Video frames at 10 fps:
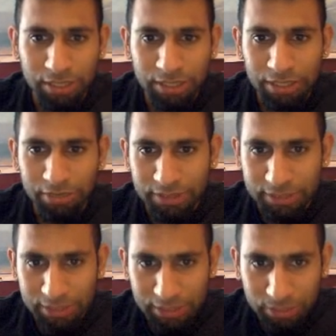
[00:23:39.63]
Everything's
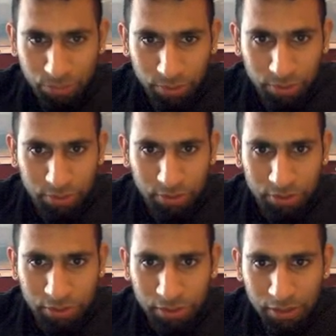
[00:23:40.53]
equal.
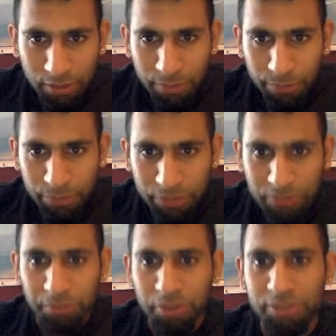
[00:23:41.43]
Even the
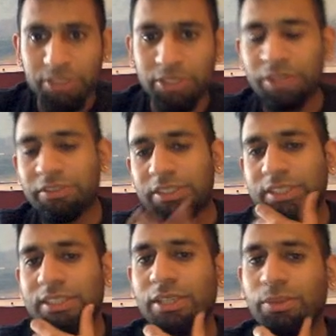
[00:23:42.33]
pawns are equal. Everything's
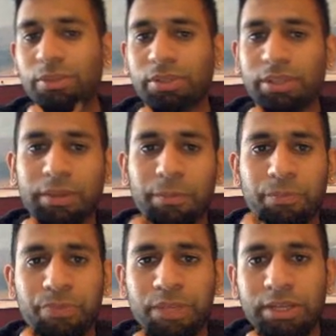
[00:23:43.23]
equal, okay.
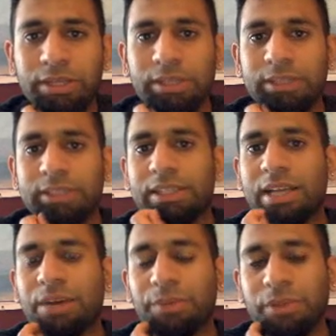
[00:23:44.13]
And now
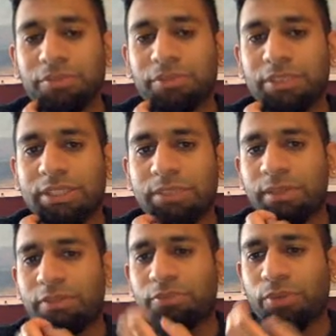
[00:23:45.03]
we look for some
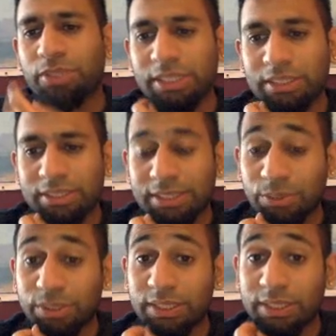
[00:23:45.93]
forcing
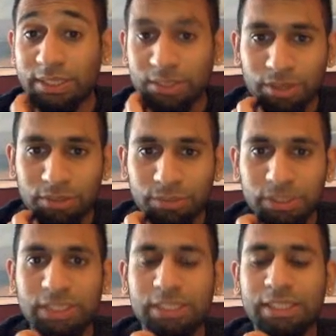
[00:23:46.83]
sequences to know how the
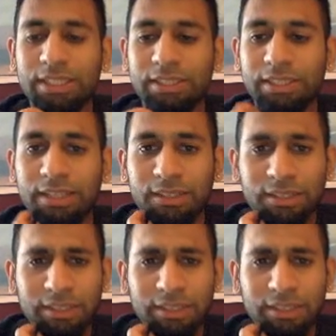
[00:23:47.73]
position is held together.